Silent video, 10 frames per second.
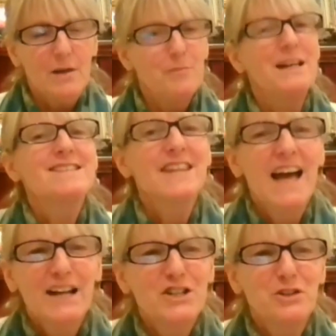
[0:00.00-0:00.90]
But it's
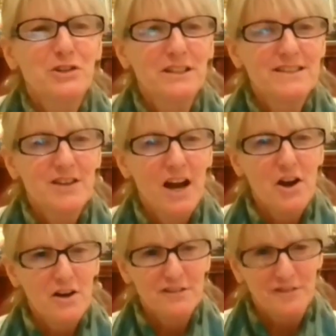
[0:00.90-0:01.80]
natural, it's
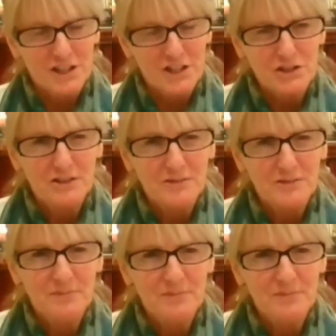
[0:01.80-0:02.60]
not artificial.